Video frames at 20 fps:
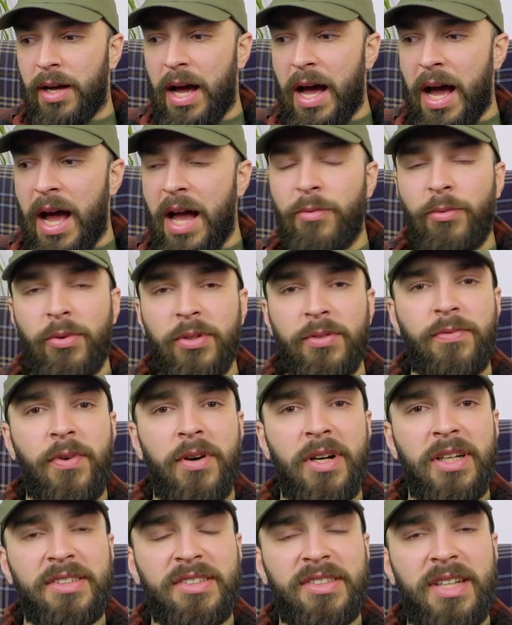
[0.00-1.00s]
I would, for
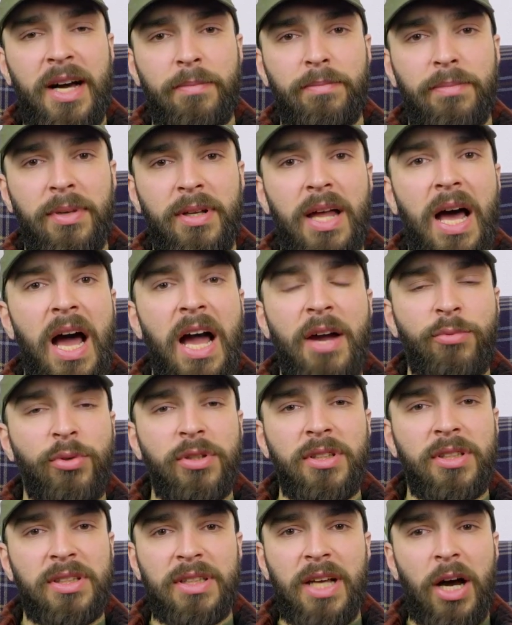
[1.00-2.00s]
example, I
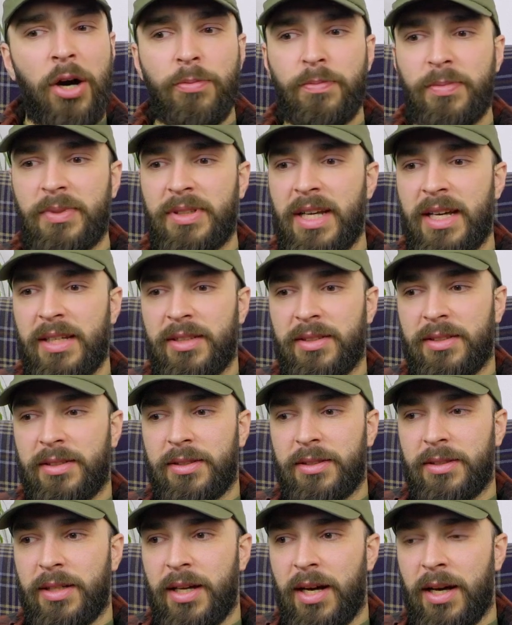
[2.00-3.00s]
wouldn't doubt that
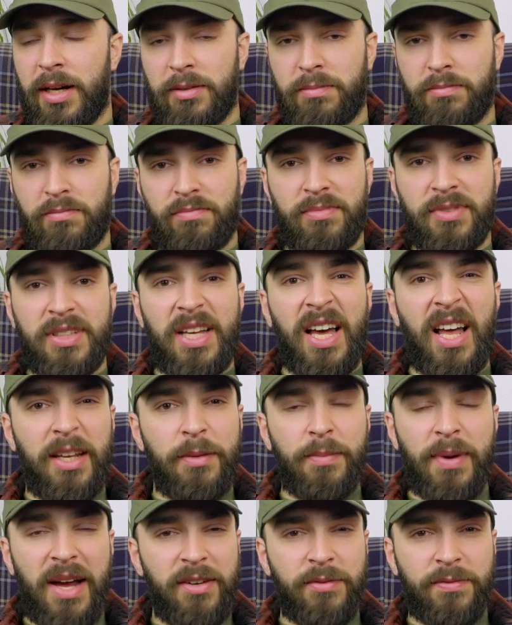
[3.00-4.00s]
a
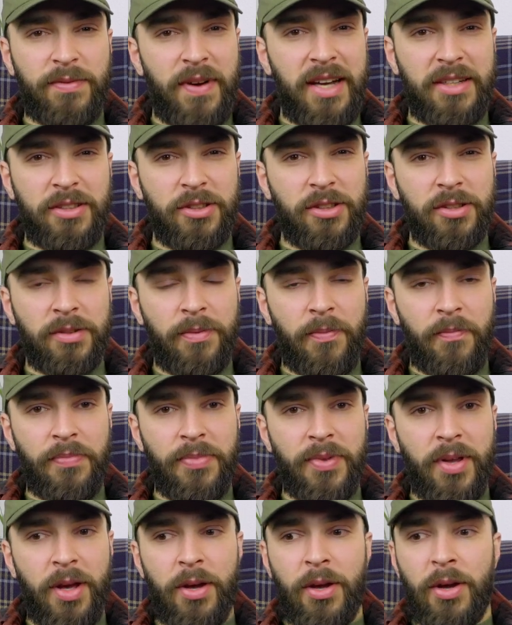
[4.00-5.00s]
Taliban fighter
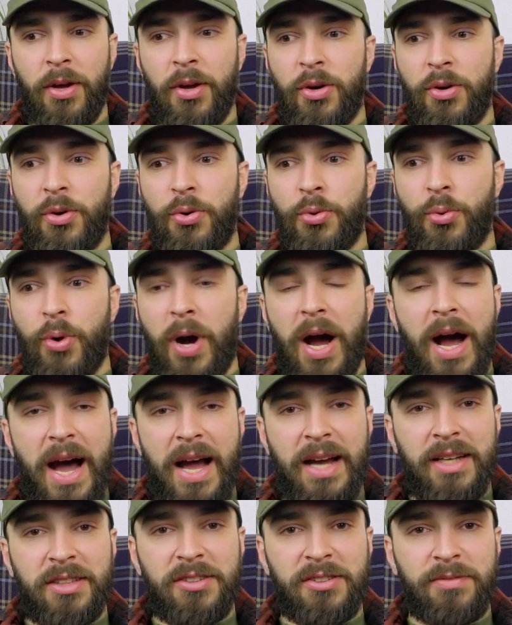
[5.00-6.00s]
who
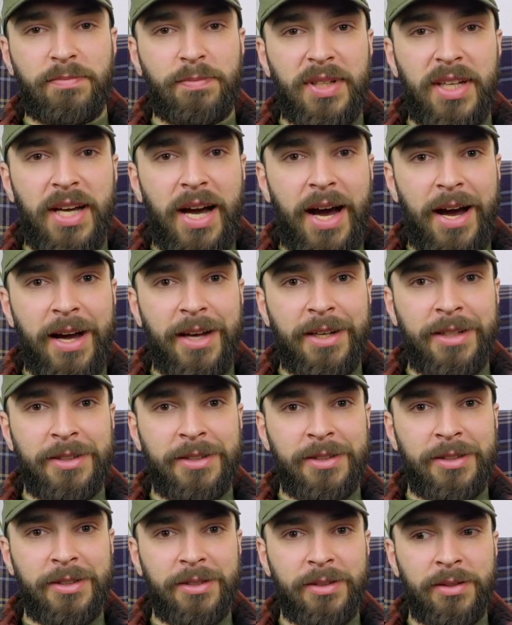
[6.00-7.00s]
hides
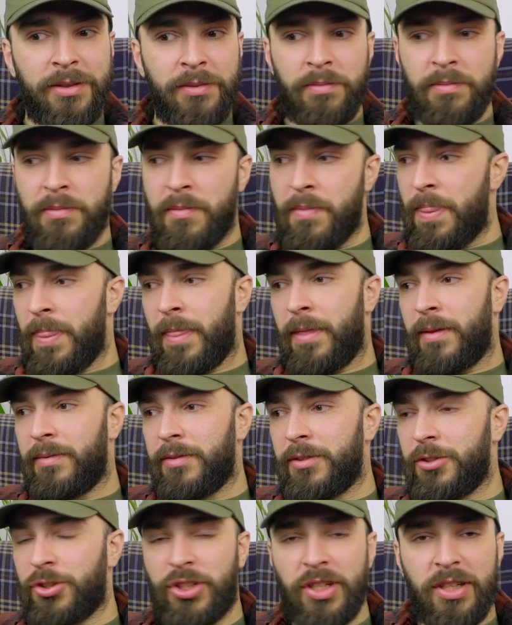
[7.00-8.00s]
behind
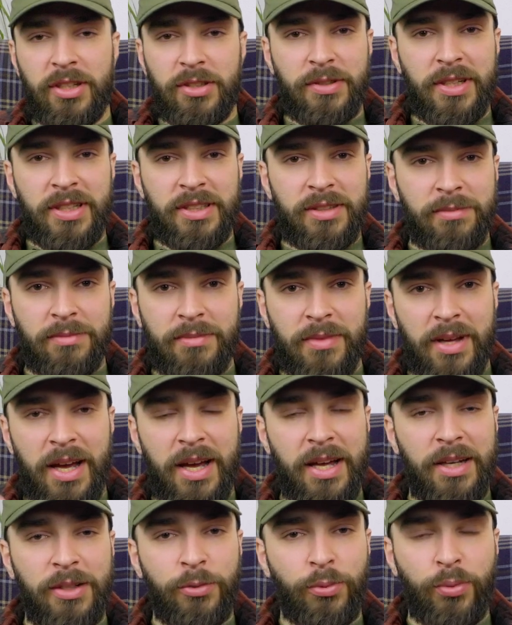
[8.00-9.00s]
children
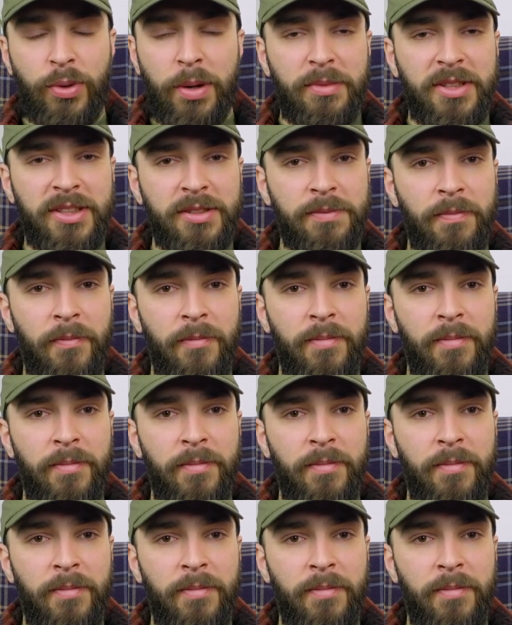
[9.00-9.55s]
and women,